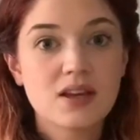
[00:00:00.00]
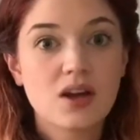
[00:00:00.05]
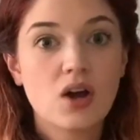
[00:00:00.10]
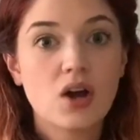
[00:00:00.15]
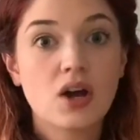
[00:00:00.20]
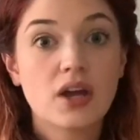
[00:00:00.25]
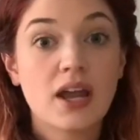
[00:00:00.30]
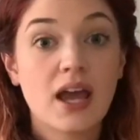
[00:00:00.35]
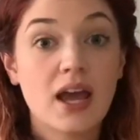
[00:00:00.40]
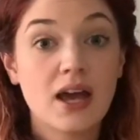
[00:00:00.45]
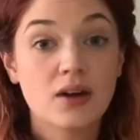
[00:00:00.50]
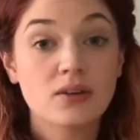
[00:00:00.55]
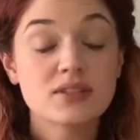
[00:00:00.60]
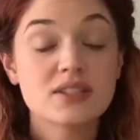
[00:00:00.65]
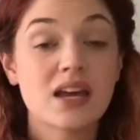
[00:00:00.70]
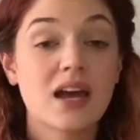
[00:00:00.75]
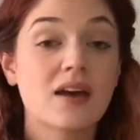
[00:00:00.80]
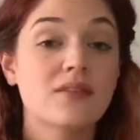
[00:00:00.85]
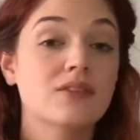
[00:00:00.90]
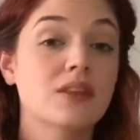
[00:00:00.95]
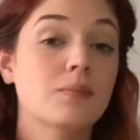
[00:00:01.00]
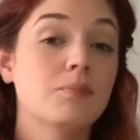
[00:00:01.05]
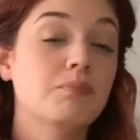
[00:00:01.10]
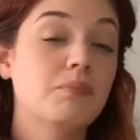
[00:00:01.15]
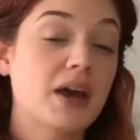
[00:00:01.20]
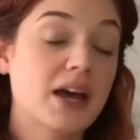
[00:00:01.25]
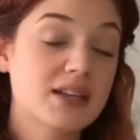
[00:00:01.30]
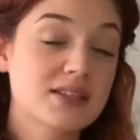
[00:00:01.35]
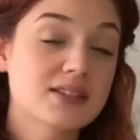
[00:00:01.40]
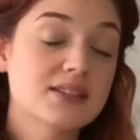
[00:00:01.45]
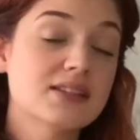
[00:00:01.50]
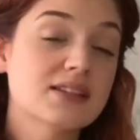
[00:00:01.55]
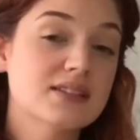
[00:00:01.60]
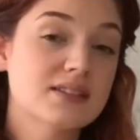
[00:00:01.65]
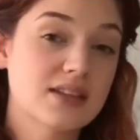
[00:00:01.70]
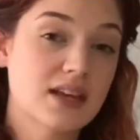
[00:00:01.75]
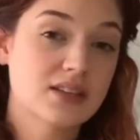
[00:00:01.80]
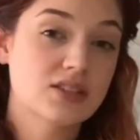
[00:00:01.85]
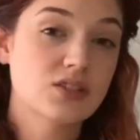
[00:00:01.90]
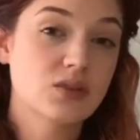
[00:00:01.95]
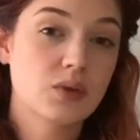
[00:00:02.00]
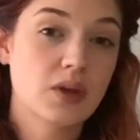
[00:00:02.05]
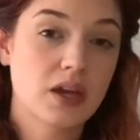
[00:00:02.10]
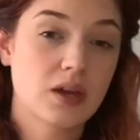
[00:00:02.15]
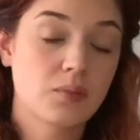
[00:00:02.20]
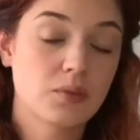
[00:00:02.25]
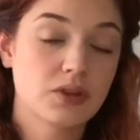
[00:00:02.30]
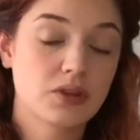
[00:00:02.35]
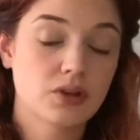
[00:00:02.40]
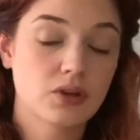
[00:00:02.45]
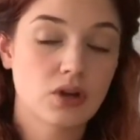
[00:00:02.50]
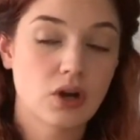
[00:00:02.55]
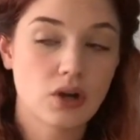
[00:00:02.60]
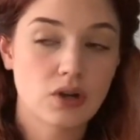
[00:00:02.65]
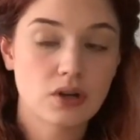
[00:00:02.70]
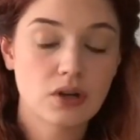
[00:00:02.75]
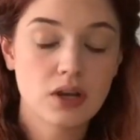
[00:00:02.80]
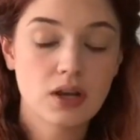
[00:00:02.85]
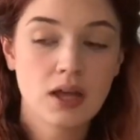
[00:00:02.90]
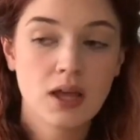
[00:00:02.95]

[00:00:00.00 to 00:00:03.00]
on how to have the best success you can with your garden,